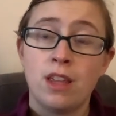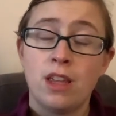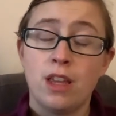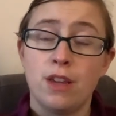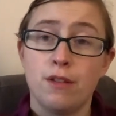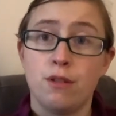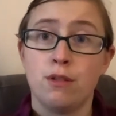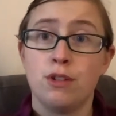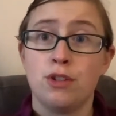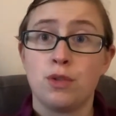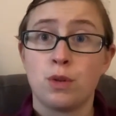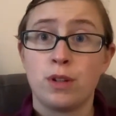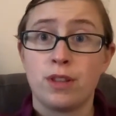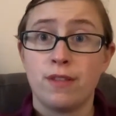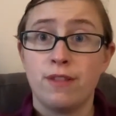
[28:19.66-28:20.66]
If you
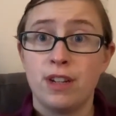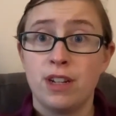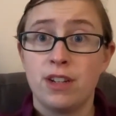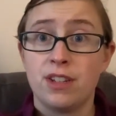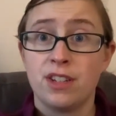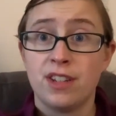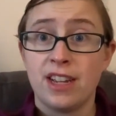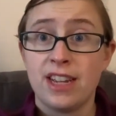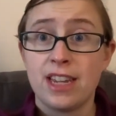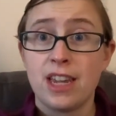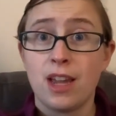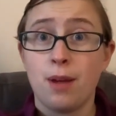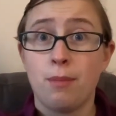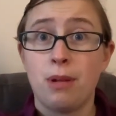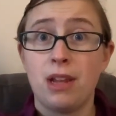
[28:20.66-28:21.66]
enjoyed the video today,
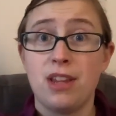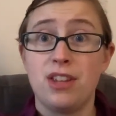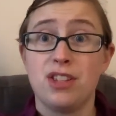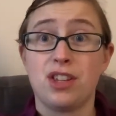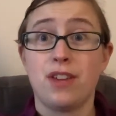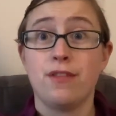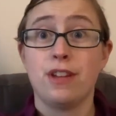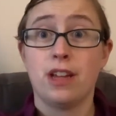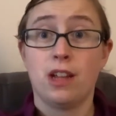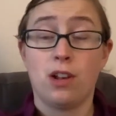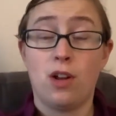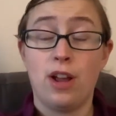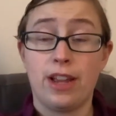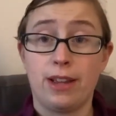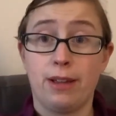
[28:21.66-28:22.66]
please give it a
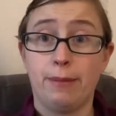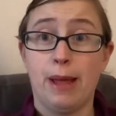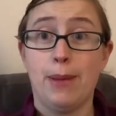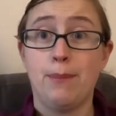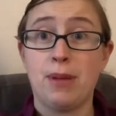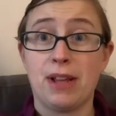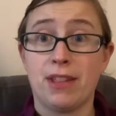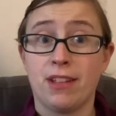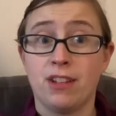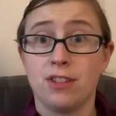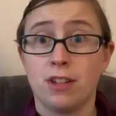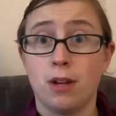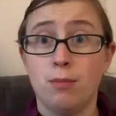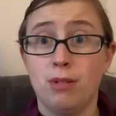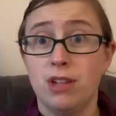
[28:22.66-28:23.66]
like, that big thumbs
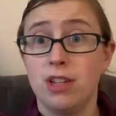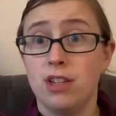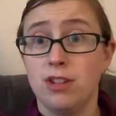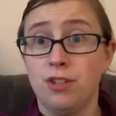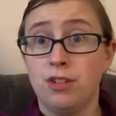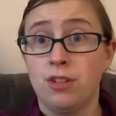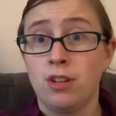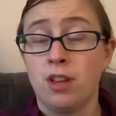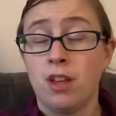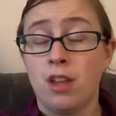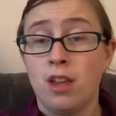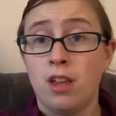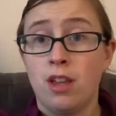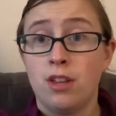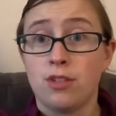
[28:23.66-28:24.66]
up, it is
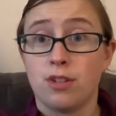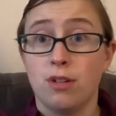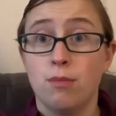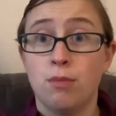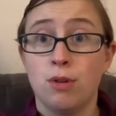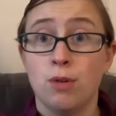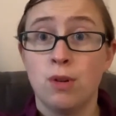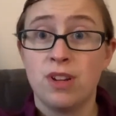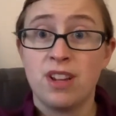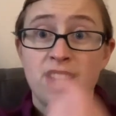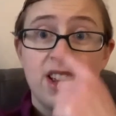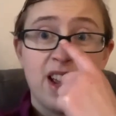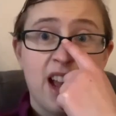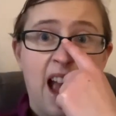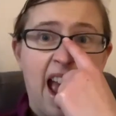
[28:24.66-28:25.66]
so important,
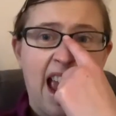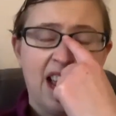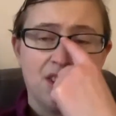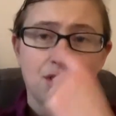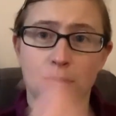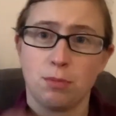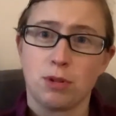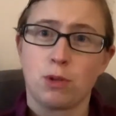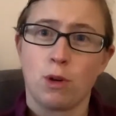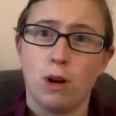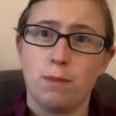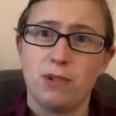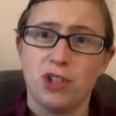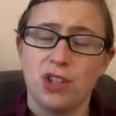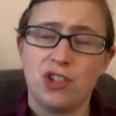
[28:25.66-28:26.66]
and subscribe to
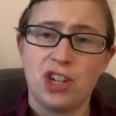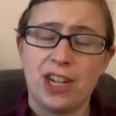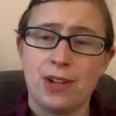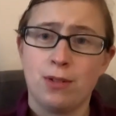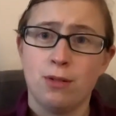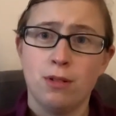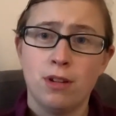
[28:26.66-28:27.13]
the channel,